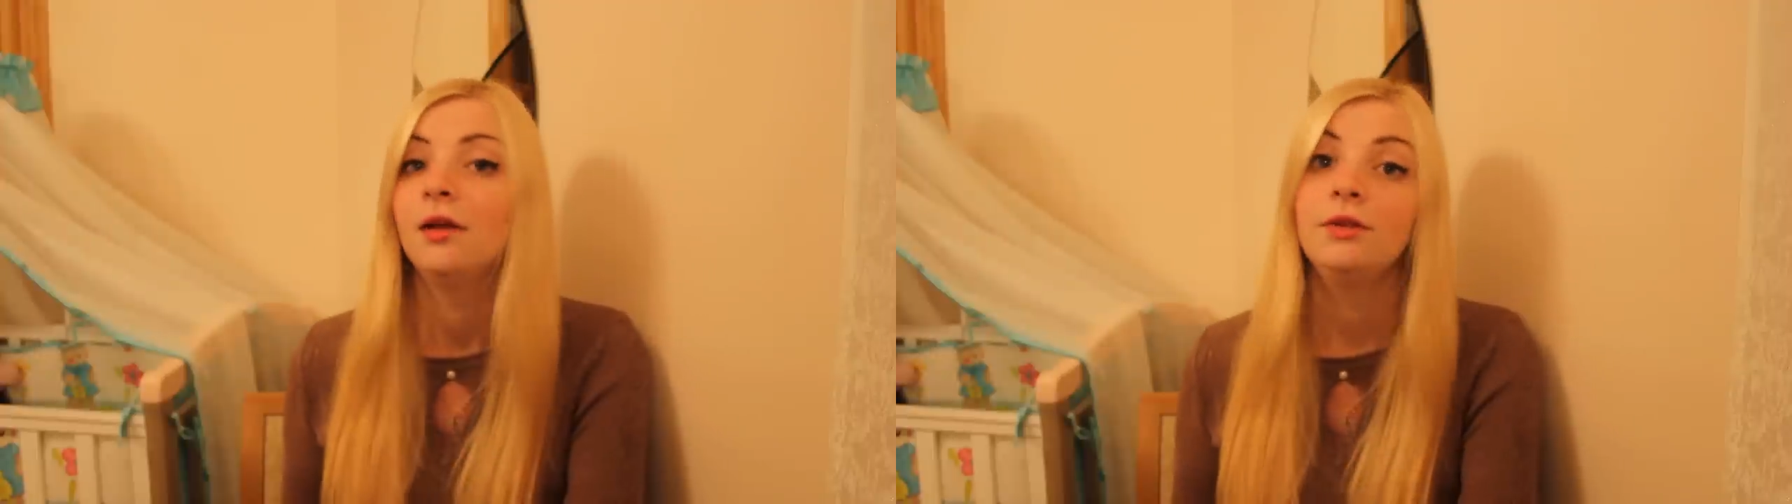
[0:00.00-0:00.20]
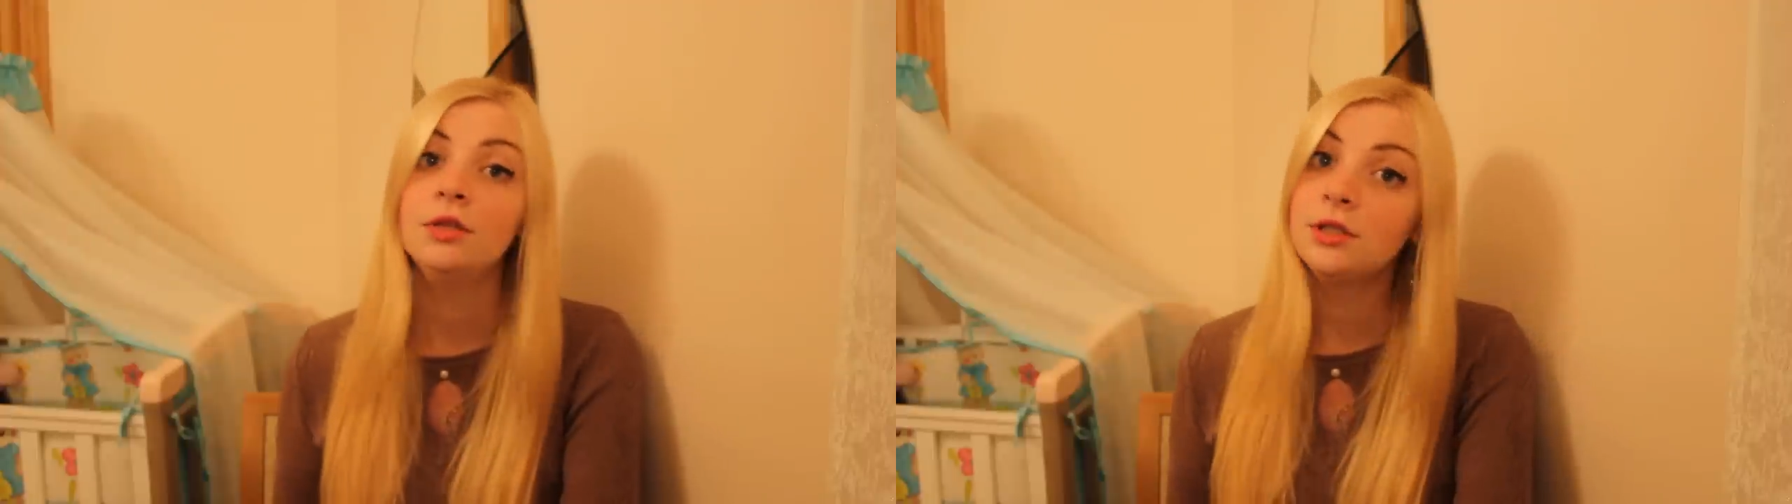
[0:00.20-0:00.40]

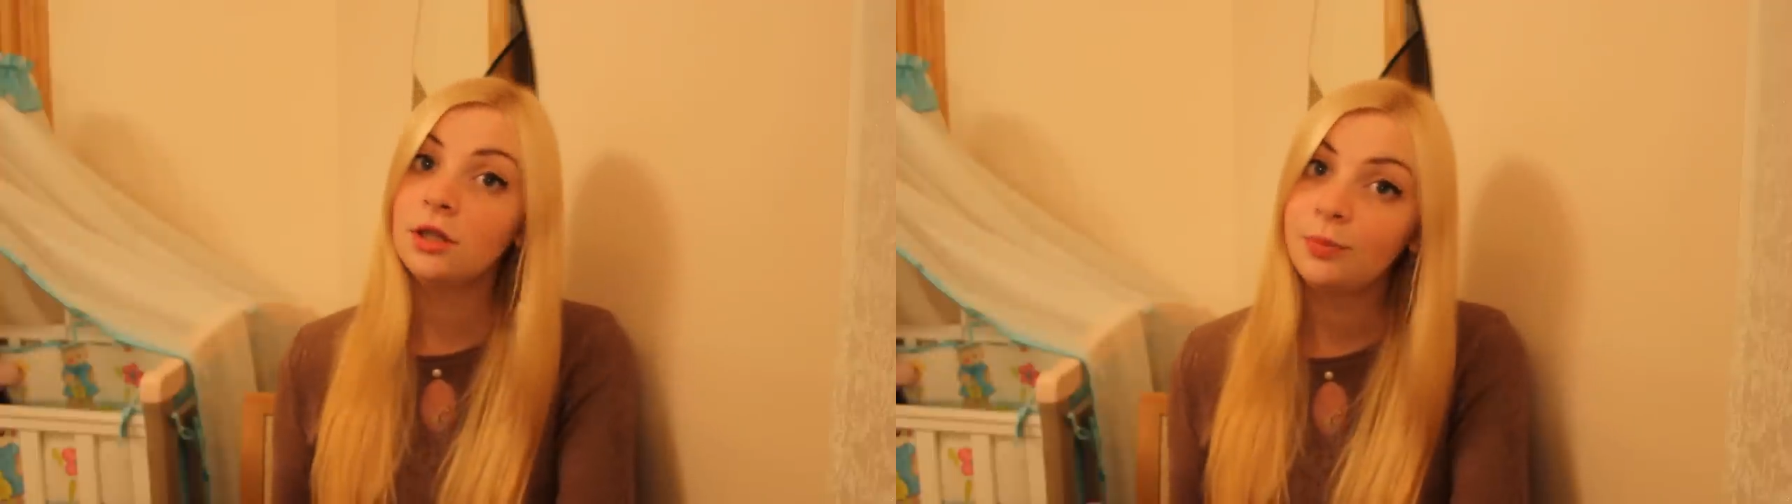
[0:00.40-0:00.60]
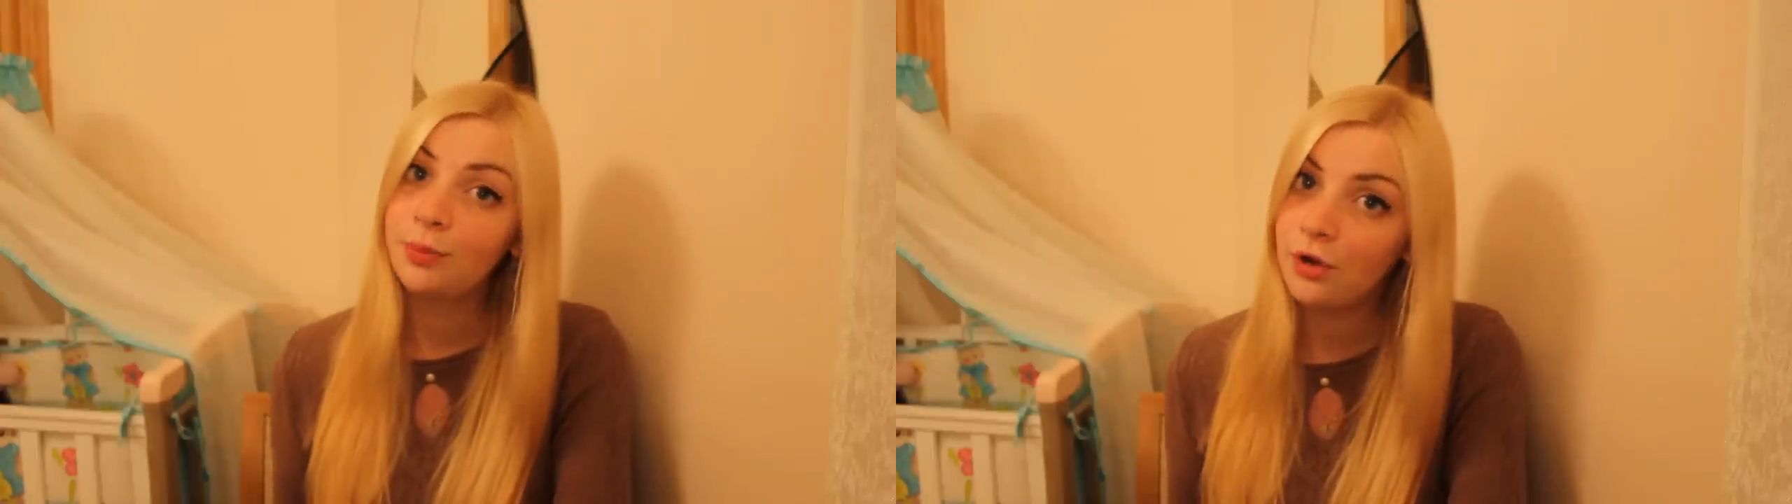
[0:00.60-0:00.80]
there is
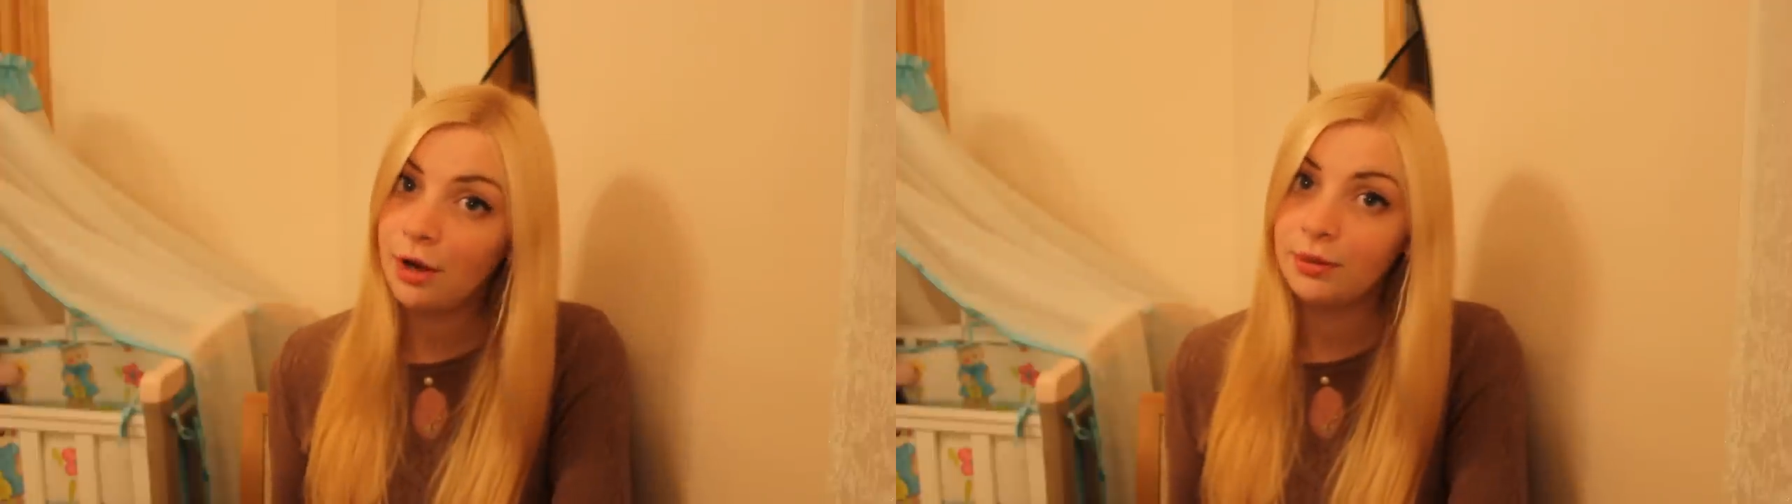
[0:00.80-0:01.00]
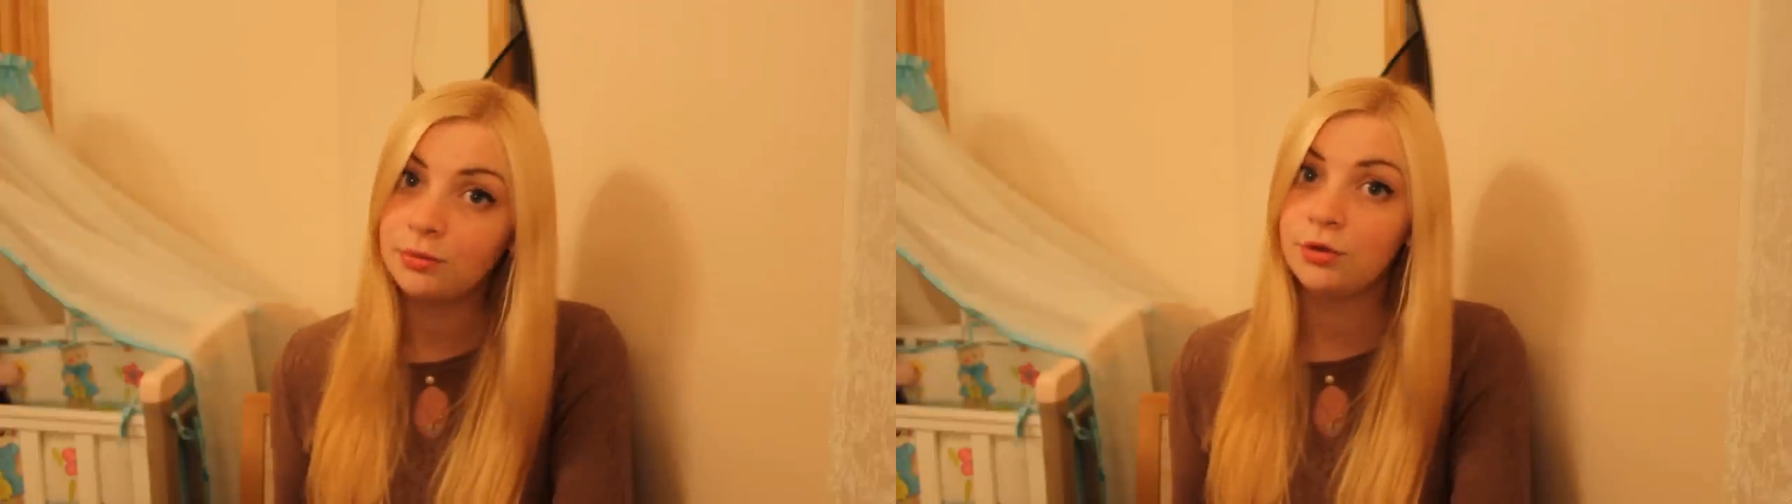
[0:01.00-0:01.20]
not
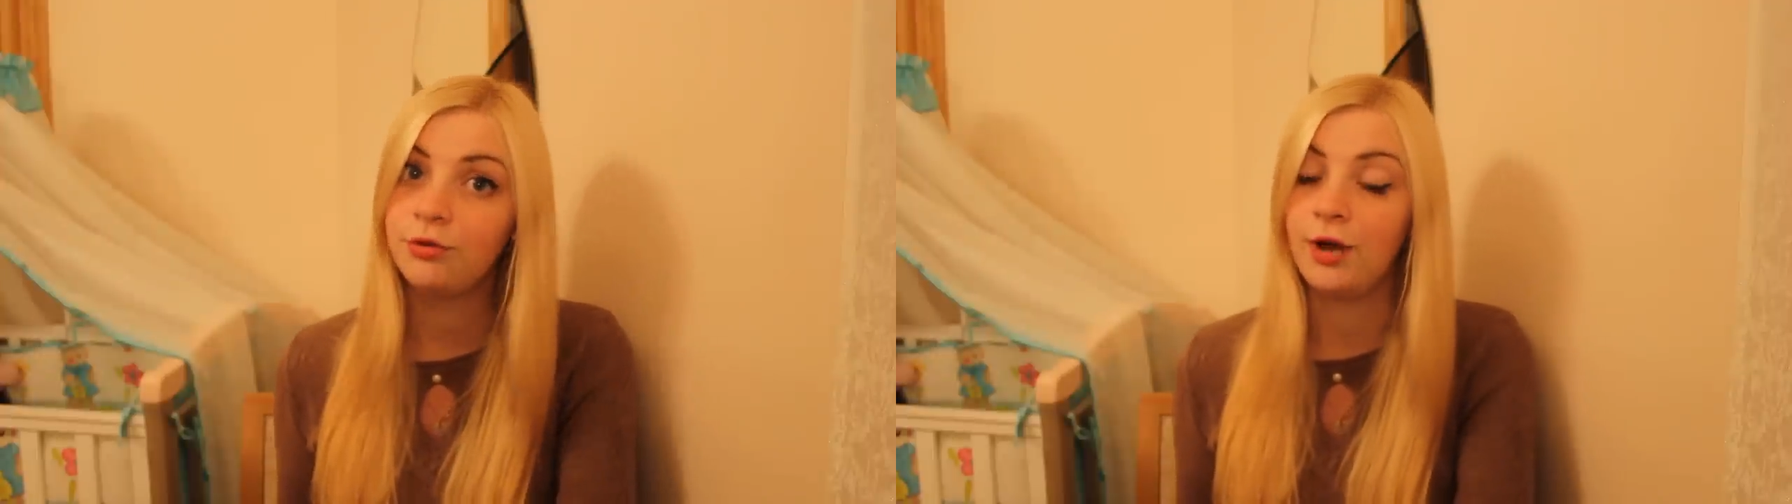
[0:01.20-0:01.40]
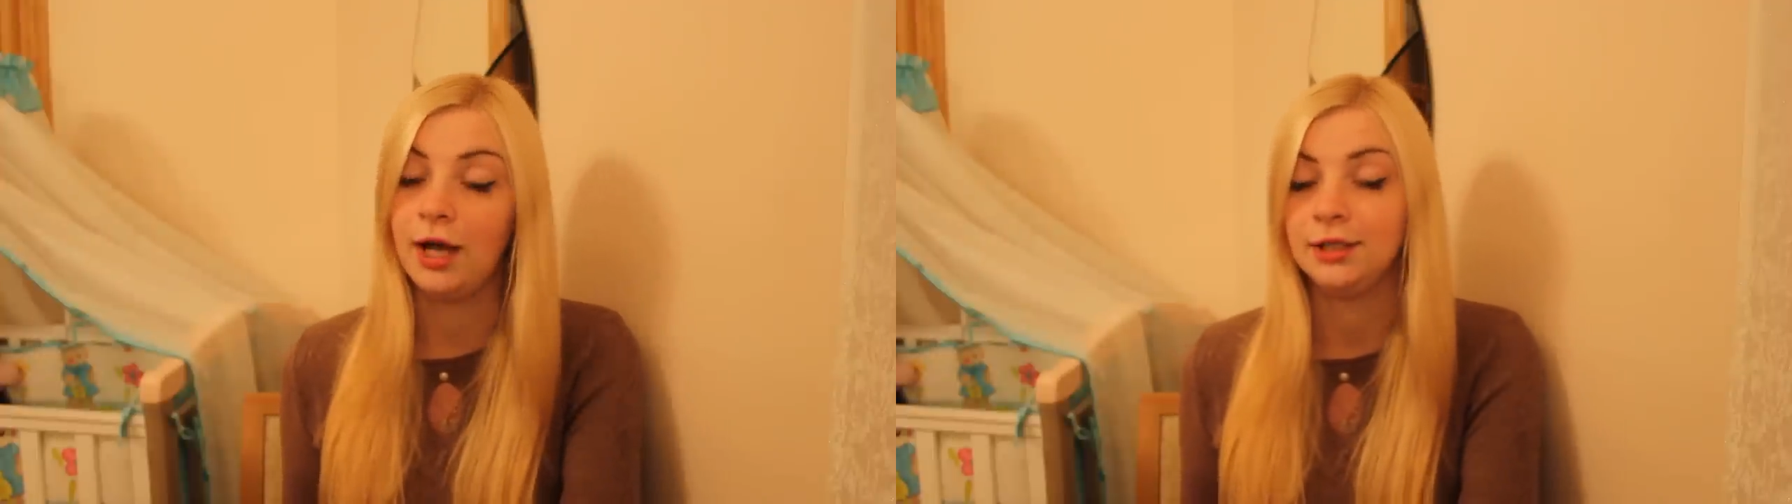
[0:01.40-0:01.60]
problem to
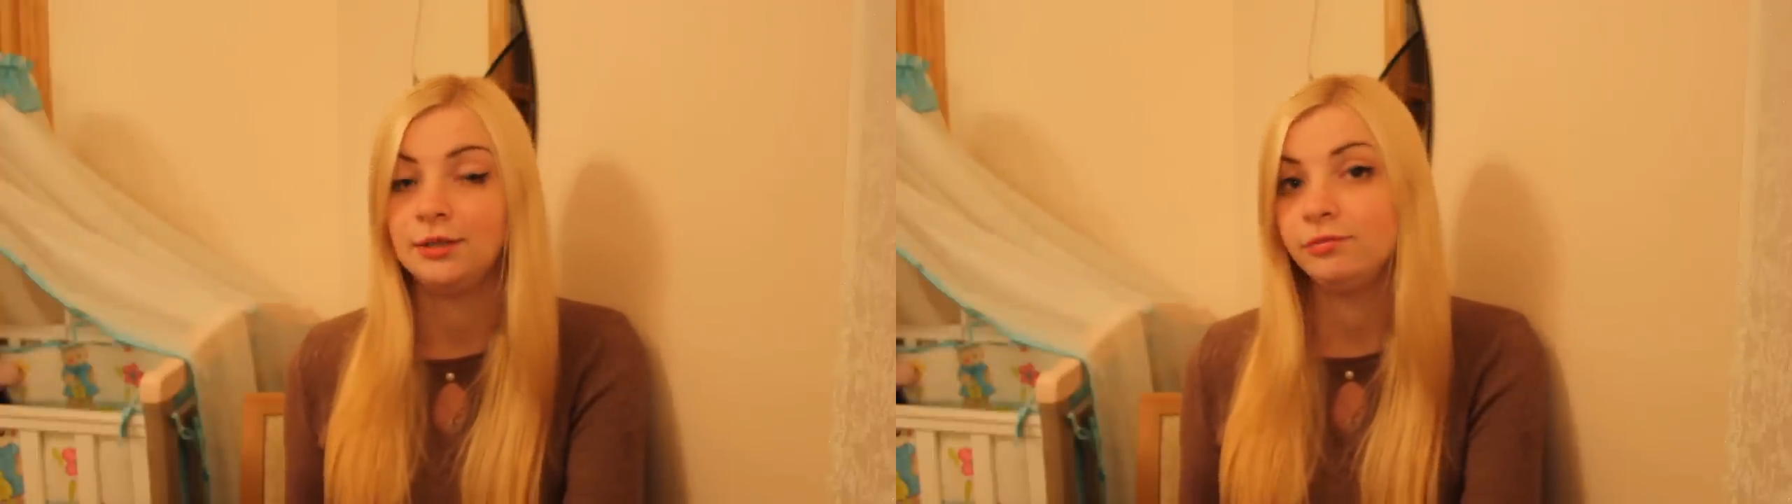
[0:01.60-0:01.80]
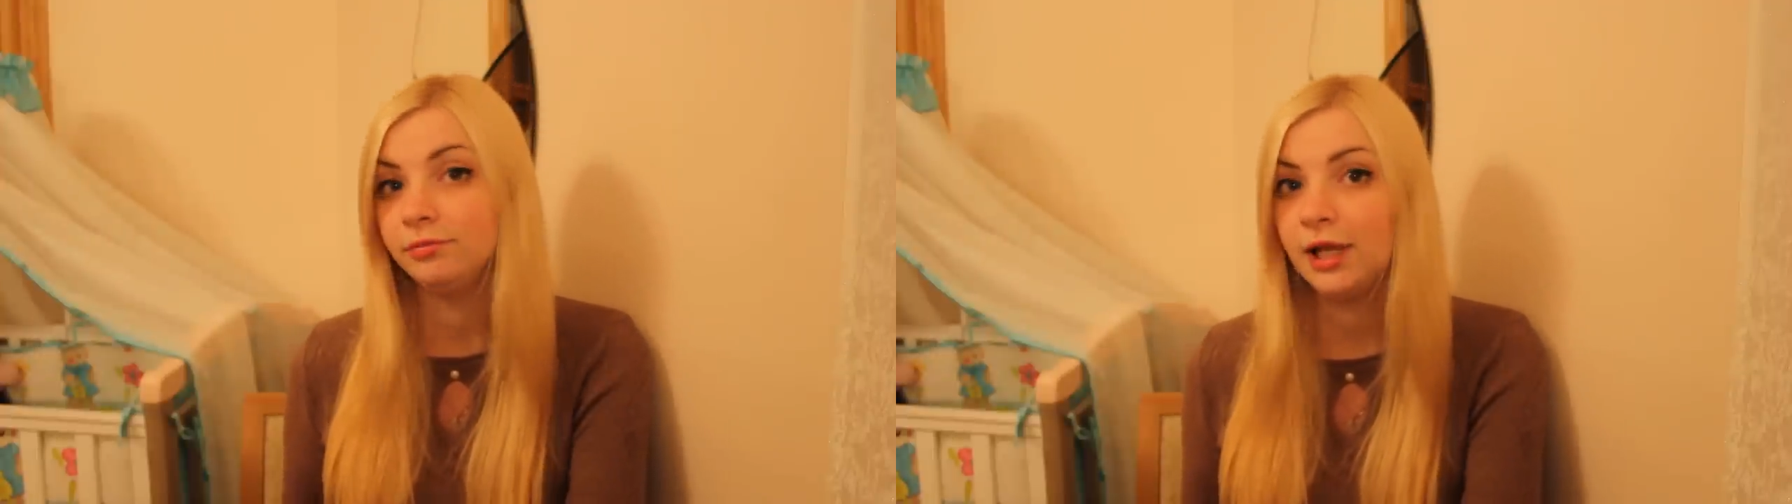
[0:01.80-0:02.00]
find it.